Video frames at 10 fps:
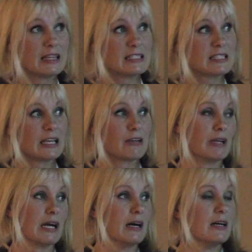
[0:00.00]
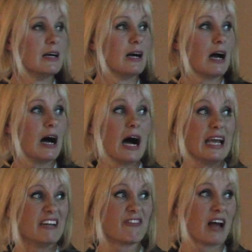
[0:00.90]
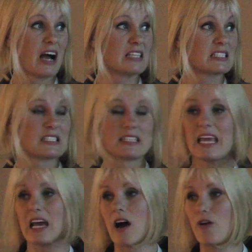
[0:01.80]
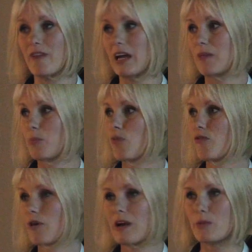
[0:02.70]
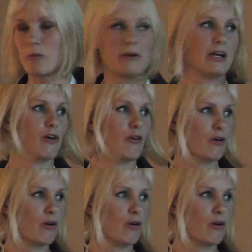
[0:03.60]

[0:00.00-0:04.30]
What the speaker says: this area, in flasks, they are available for everyone. We all